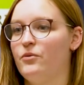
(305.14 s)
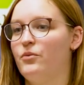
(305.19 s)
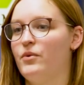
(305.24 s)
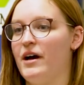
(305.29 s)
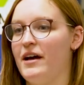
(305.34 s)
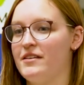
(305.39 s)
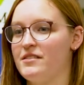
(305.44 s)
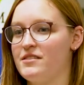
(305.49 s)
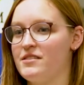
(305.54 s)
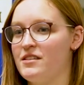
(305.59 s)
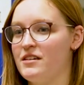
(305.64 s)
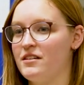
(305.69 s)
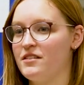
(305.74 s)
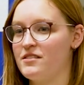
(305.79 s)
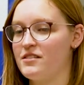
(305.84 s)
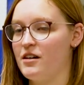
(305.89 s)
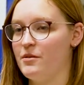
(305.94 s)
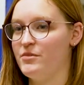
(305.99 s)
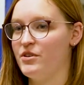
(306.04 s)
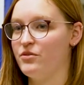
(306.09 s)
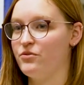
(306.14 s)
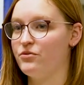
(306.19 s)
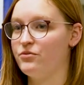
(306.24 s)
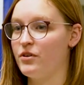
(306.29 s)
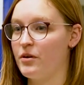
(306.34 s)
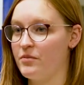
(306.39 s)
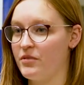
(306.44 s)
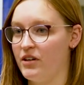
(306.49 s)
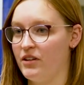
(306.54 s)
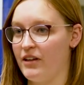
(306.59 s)
As things come in
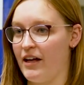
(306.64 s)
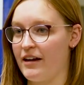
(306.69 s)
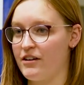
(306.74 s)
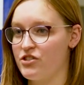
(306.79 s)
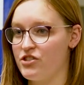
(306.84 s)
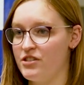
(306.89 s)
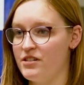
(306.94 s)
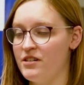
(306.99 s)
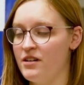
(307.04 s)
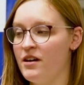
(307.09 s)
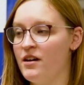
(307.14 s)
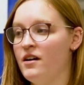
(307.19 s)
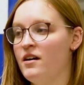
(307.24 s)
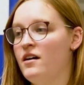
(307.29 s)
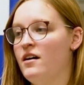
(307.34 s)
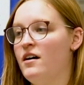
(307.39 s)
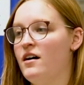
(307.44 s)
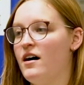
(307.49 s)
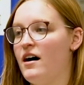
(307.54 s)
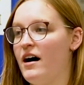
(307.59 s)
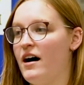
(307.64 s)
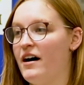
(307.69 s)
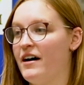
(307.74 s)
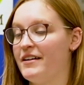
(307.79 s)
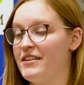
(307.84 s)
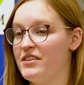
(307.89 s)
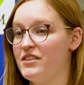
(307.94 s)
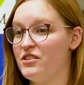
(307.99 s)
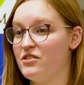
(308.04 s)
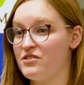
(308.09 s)
from collection,
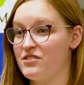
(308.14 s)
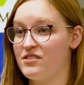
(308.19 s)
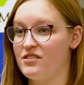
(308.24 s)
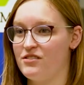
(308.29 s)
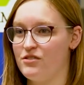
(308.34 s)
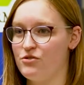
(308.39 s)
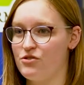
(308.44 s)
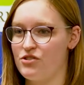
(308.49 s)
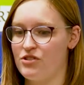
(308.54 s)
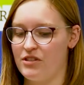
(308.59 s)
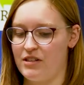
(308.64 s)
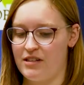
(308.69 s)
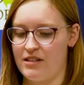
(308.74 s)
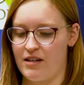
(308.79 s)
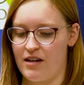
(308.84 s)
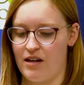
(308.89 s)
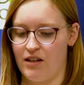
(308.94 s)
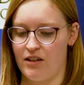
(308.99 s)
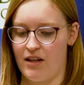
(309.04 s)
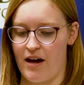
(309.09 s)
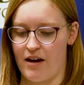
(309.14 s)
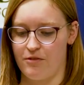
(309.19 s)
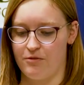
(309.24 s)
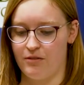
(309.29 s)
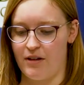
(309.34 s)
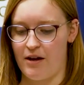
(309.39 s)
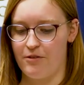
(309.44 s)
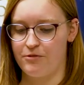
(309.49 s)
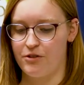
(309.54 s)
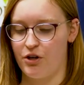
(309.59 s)
there's usually a lot of
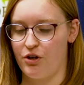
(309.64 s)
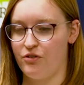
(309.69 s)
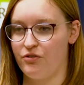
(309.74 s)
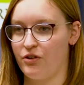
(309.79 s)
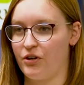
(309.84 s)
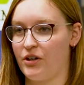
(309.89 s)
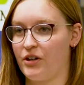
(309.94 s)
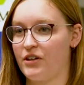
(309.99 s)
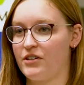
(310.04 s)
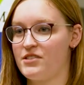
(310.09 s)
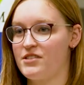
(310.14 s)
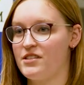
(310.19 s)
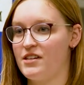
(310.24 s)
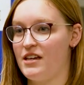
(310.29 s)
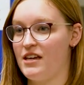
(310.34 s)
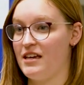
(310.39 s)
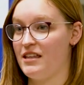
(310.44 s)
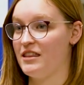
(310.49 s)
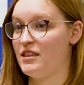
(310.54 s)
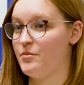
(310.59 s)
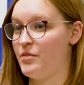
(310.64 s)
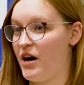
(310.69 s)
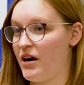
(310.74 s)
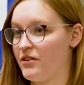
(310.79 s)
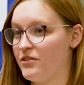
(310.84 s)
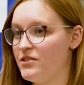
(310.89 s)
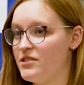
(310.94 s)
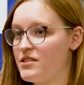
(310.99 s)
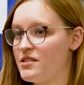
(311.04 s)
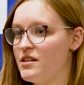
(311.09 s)
leftovers in the
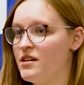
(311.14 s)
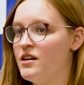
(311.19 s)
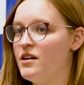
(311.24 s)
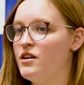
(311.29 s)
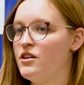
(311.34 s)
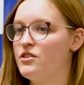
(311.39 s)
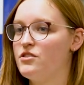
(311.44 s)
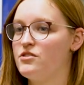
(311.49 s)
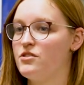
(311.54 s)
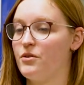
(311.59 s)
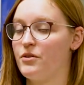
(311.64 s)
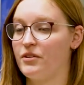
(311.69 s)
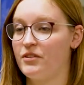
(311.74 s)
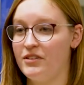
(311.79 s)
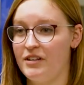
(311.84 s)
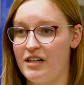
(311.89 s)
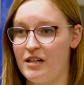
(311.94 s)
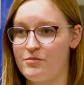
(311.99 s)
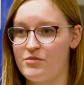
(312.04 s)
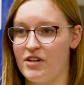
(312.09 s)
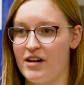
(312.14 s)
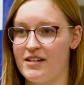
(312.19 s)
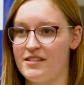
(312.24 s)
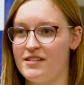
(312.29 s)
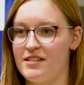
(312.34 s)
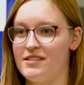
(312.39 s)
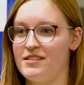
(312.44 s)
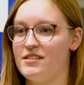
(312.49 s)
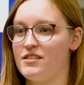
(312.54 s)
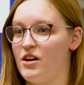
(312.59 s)
bottles. So the cleaning
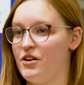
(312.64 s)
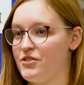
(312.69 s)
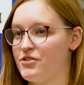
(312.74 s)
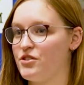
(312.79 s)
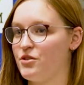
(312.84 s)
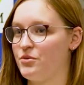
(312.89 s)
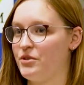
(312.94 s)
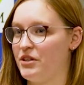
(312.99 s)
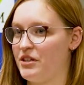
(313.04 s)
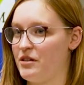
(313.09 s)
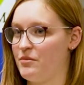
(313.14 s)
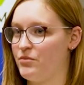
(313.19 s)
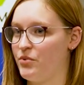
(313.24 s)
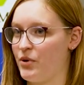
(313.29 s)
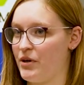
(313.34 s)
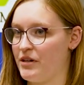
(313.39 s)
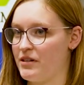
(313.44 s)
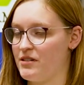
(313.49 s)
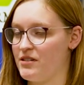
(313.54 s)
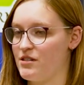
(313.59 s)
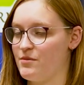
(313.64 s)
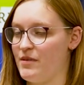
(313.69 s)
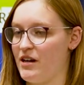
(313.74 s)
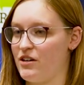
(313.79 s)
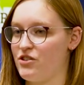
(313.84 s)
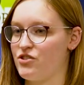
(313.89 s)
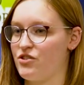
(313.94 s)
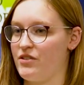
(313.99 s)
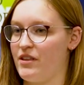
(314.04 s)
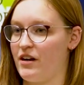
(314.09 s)
process is also really important to
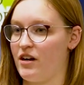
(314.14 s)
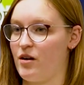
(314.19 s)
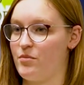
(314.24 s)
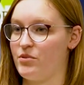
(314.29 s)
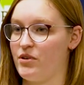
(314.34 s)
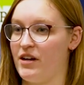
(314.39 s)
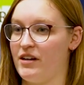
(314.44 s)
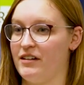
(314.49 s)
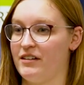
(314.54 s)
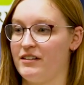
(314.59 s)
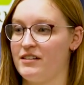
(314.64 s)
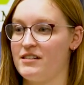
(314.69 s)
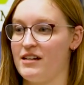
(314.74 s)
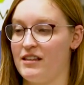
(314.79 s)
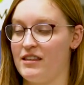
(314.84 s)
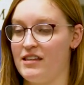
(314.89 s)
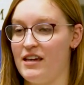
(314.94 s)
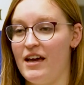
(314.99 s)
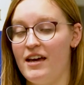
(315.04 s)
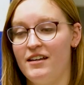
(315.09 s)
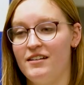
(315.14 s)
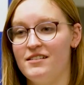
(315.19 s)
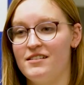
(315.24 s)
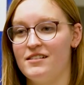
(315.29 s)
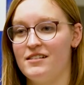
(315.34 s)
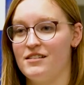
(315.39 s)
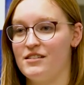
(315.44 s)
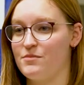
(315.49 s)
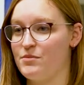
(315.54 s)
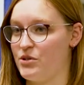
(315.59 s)
make sure that our product at the end
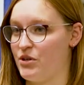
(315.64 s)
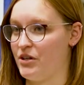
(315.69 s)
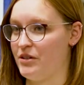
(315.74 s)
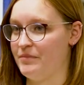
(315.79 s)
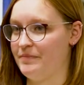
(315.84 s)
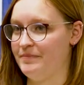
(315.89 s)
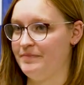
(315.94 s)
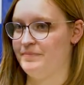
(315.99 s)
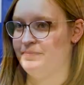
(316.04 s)
is pure.